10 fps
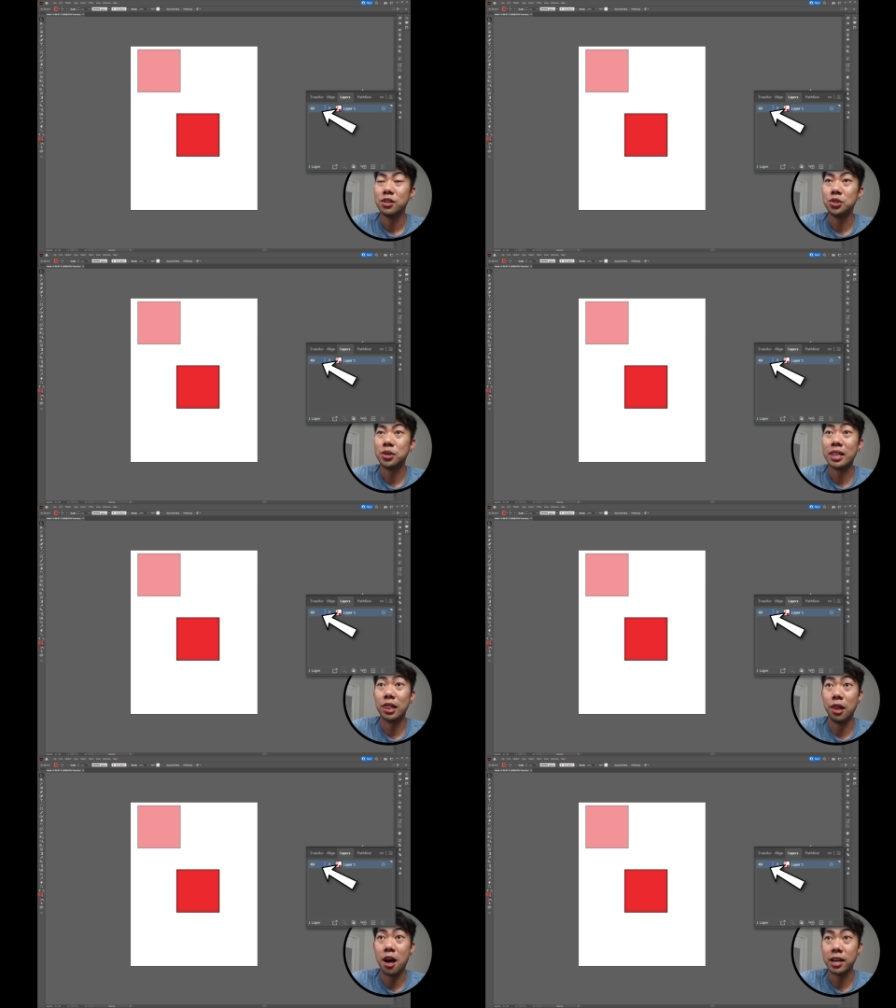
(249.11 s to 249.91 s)
You
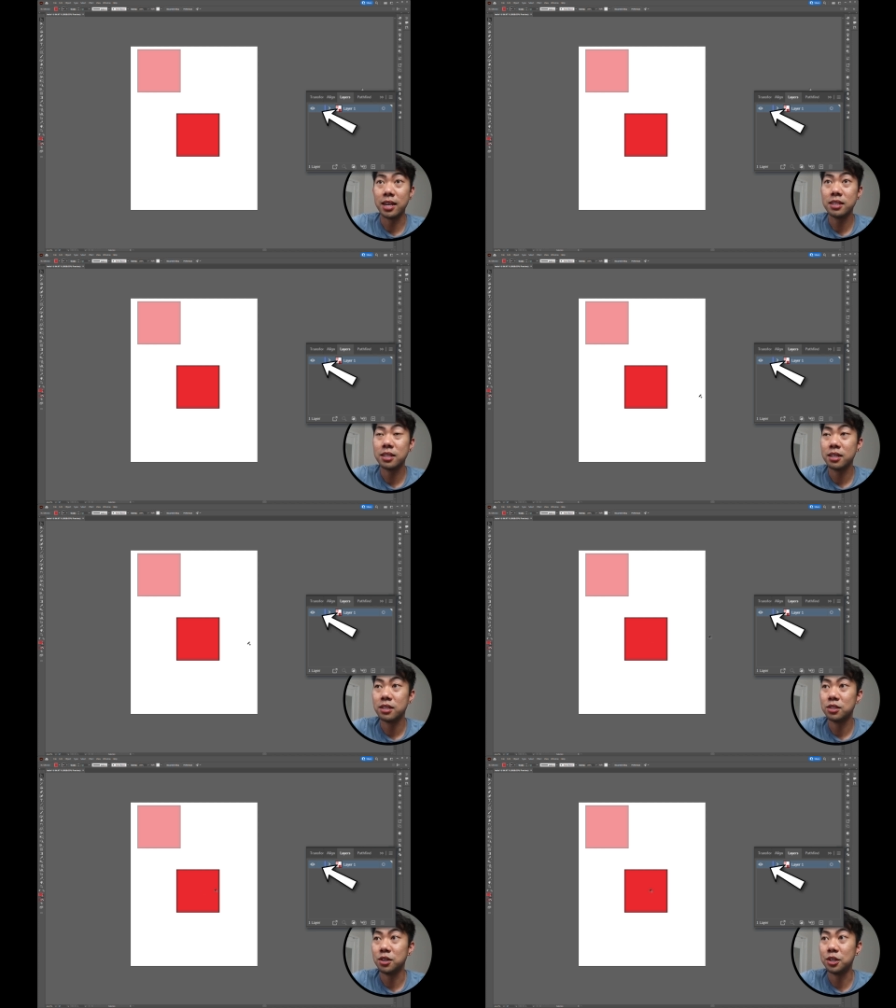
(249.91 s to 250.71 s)
can lock it
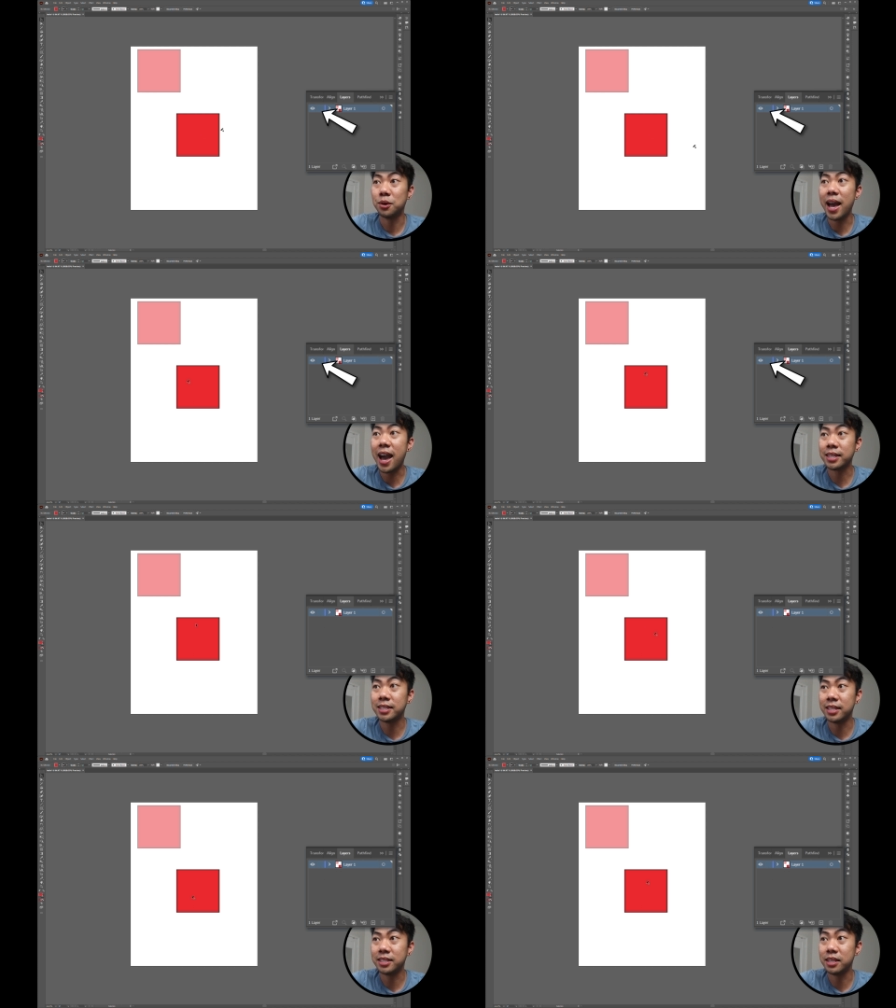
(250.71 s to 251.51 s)
so you don't
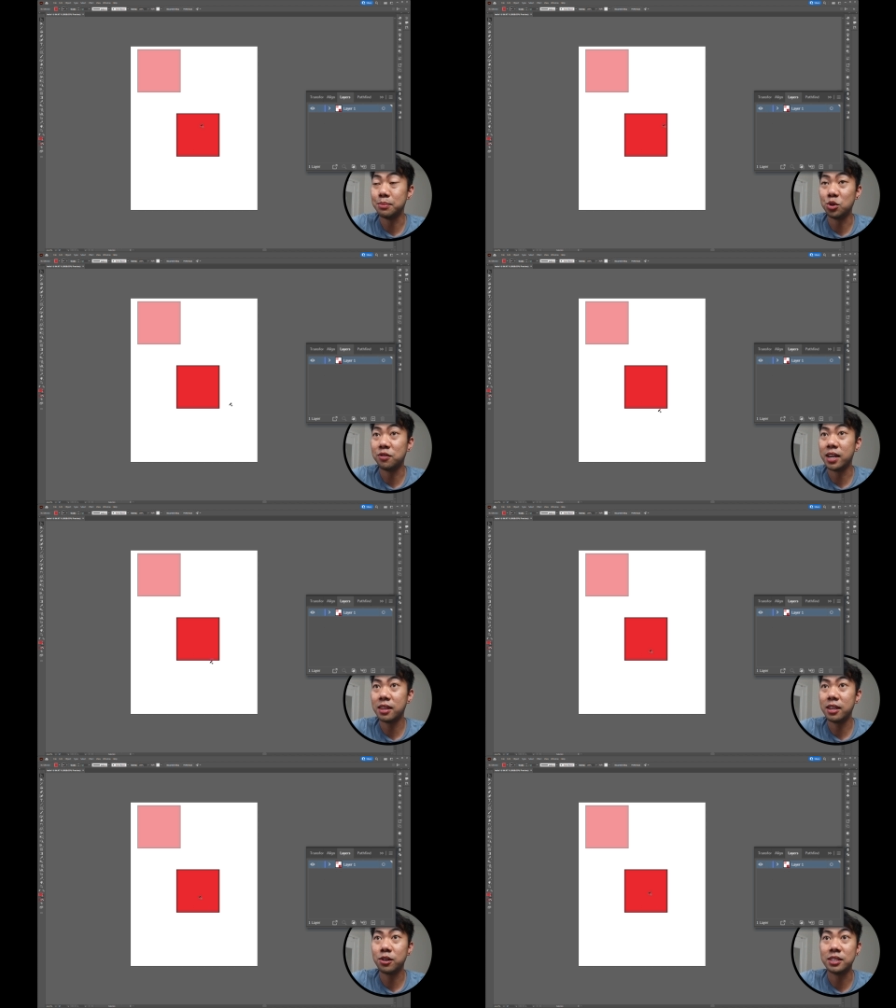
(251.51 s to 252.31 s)
accidentally move
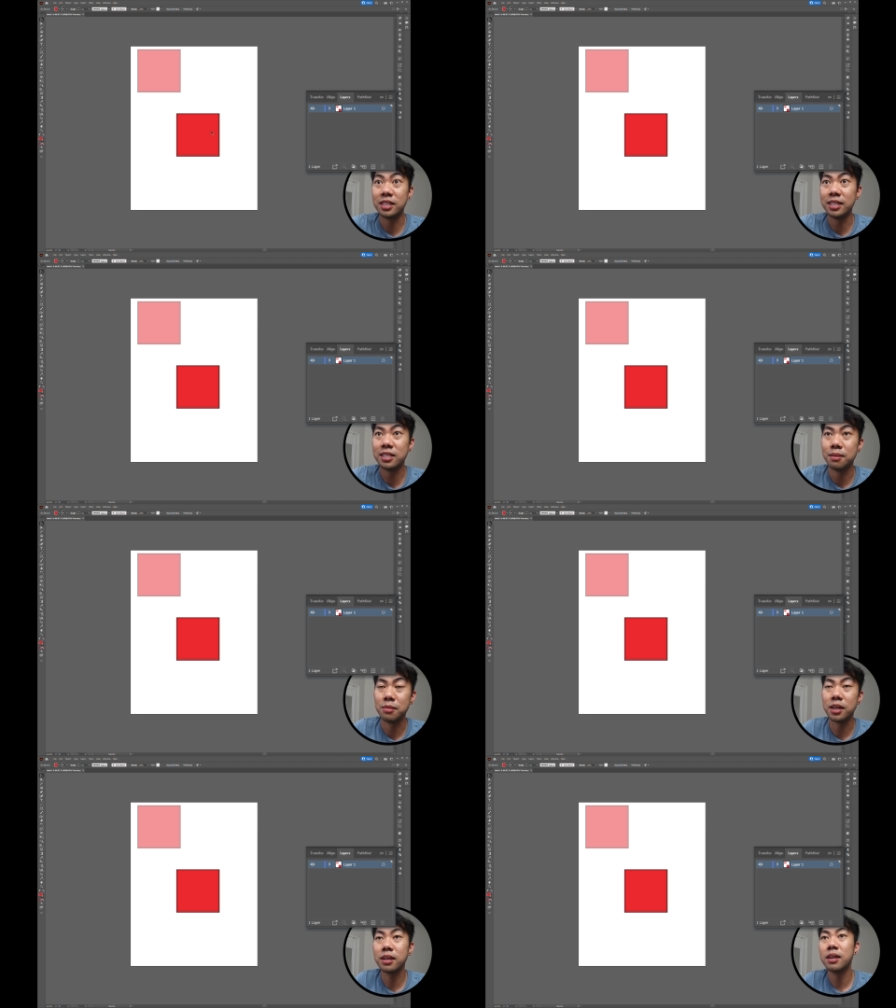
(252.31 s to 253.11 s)
anything or delete
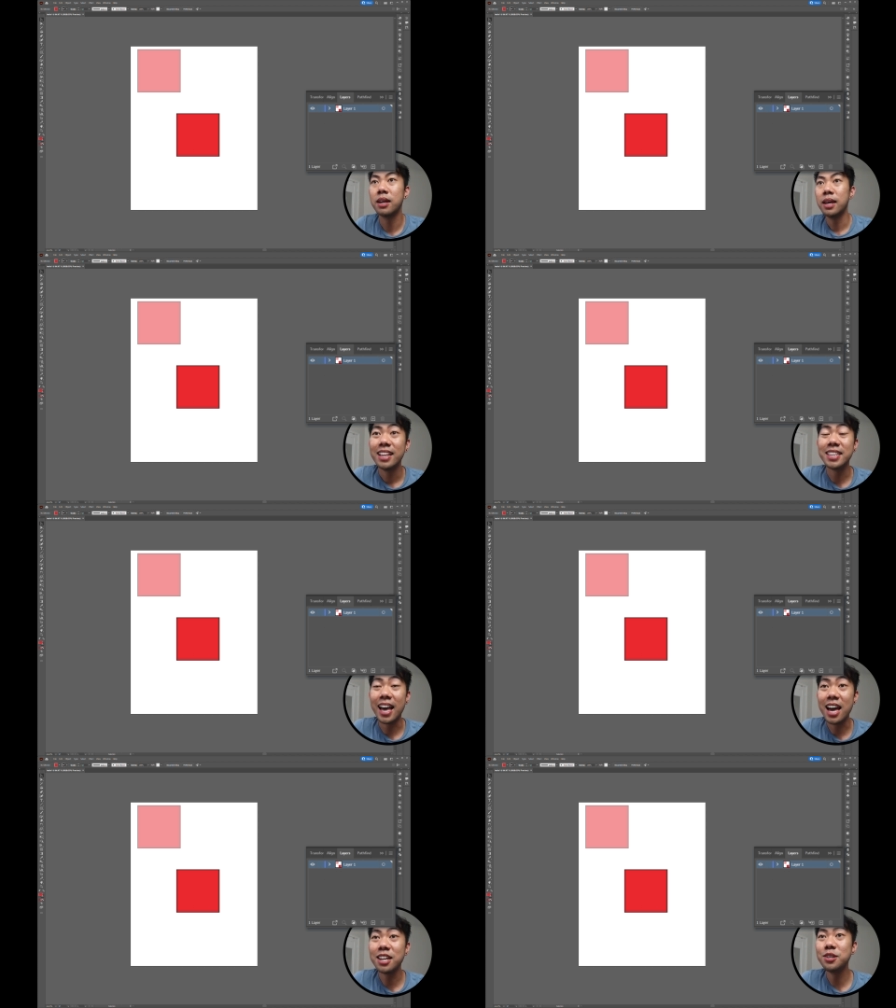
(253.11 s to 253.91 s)
something. And to
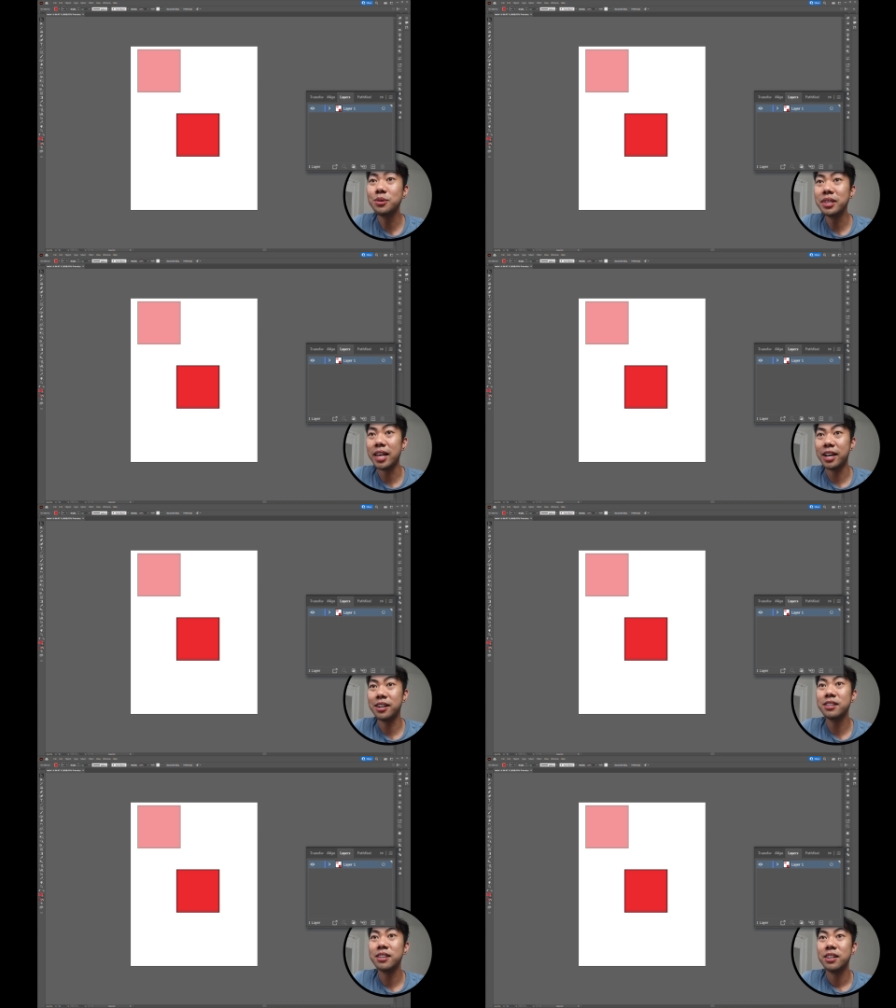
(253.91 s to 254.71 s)
add a new
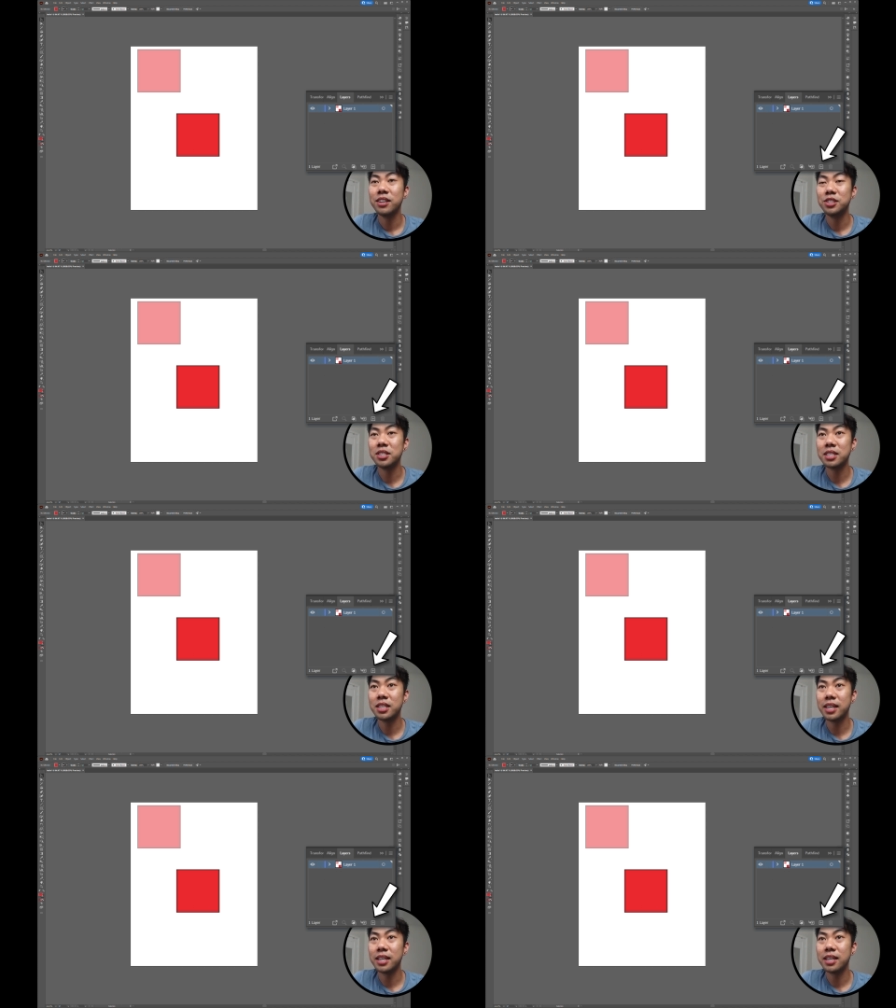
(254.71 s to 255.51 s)
layer, just
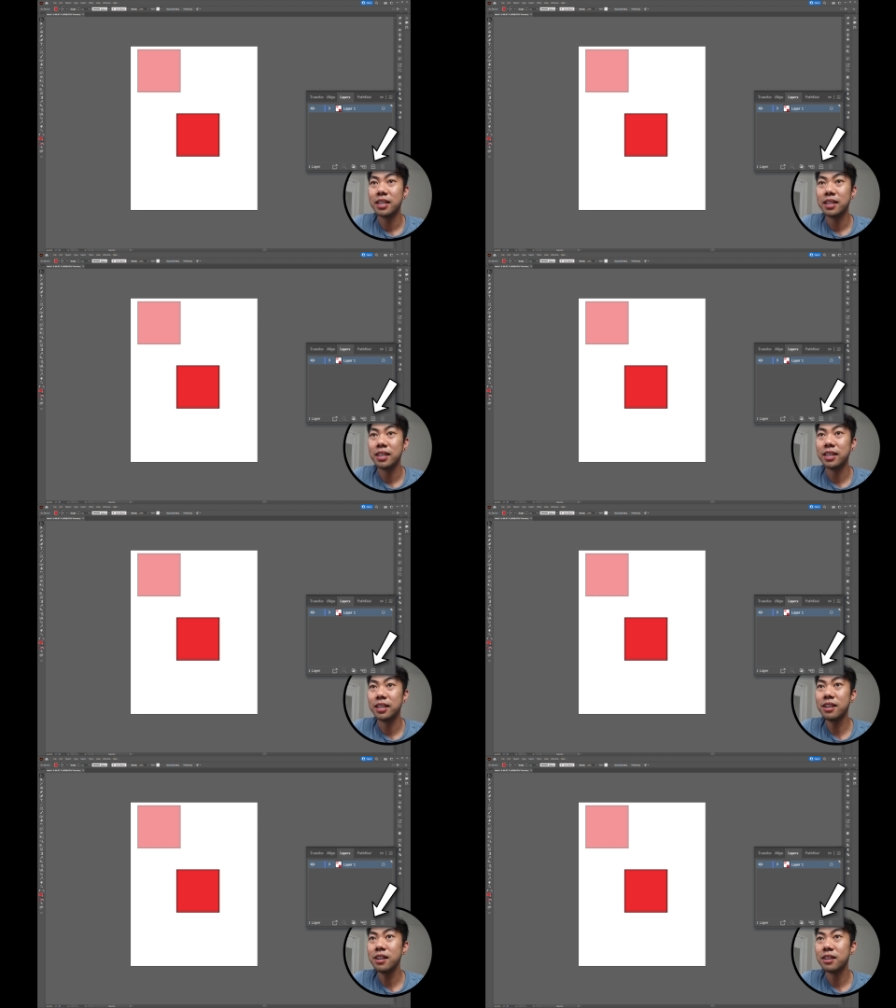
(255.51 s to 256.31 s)
click
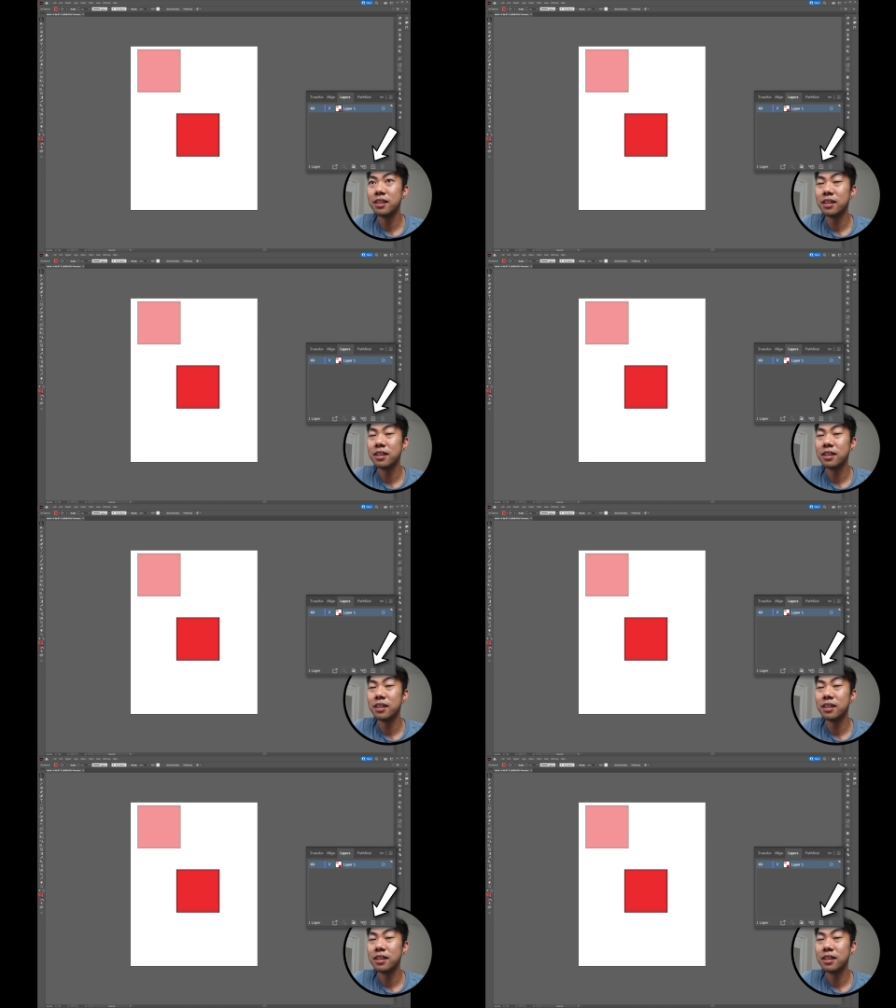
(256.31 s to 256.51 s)
here.